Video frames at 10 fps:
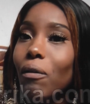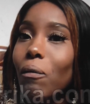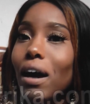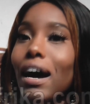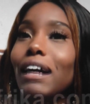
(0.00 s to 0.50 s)

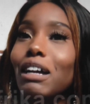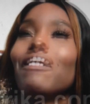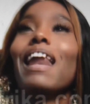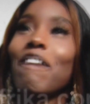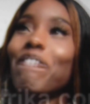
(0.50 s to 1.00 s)
what kind
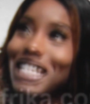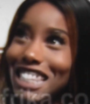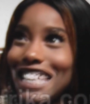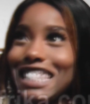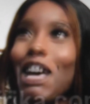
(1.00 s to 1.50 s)
of life is
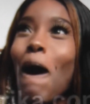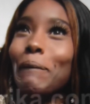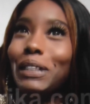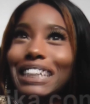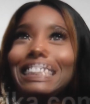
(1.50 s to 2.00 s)
this? So
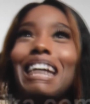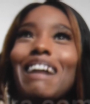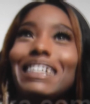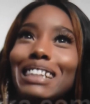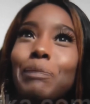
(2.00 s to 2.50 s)
I'm just here
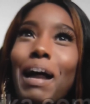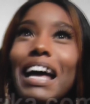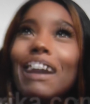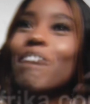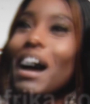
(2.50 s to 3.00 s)
in this
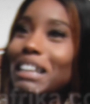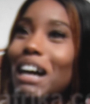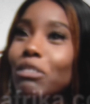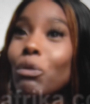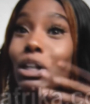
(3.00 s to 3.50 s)
right
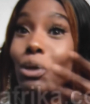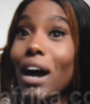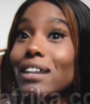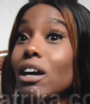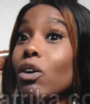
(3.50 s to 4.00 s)
now. Well, you
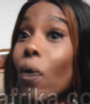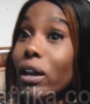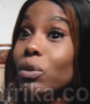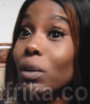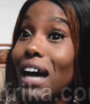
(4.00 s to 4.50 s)
guys are
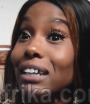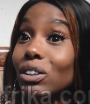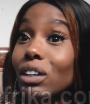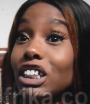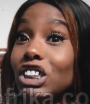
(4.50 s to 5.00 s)
going through an
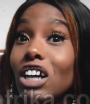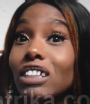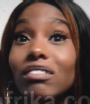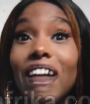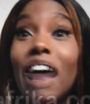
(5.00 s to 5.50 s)

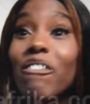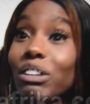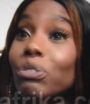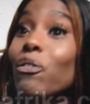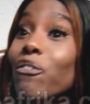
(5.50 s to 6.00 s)
isolation. I
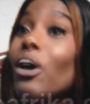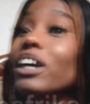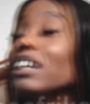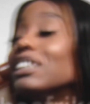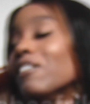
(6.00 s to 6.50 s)
went through 4
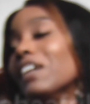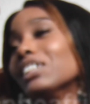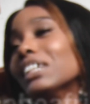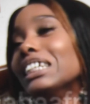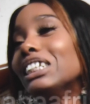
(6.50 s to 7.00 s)
years of
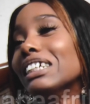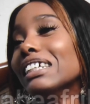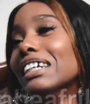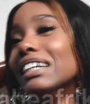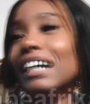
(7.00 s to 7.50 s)

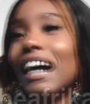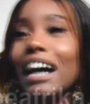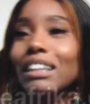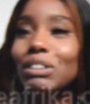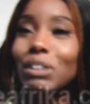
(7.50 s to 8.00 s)
isolation.
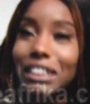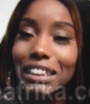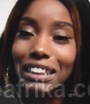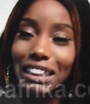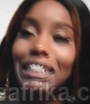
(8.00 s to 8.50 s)
I
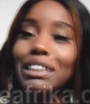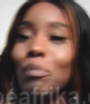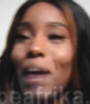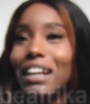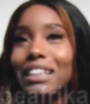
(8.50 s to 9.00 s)
sit in
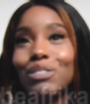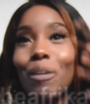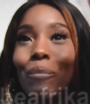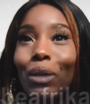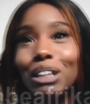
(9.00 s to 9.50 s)
the palace
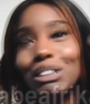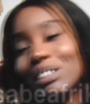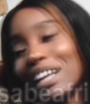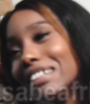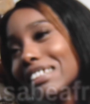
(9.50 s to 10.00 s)
from morning
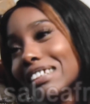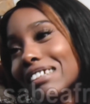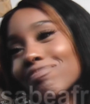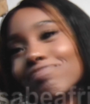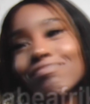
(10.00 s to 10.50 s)
to night.
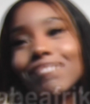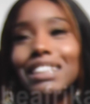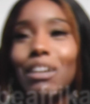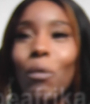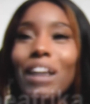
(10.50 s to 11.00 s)

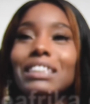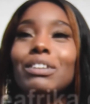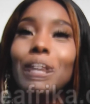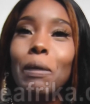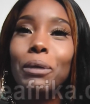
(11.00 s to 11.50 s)
Wait
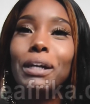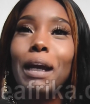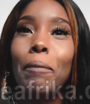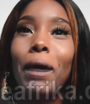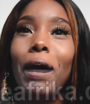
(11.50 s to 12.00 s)
till they bring
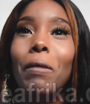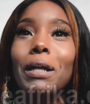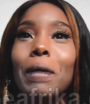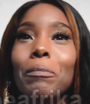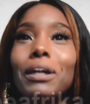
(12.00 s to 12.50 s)
NEPA.
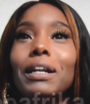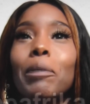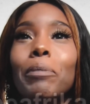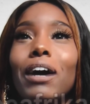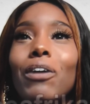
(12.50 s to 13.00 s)
When they bring
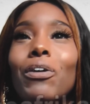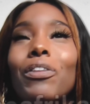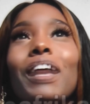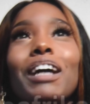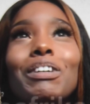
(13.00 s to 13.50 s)
NEPA, oh,
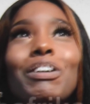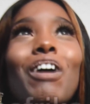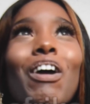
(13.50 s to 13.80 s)
thank you,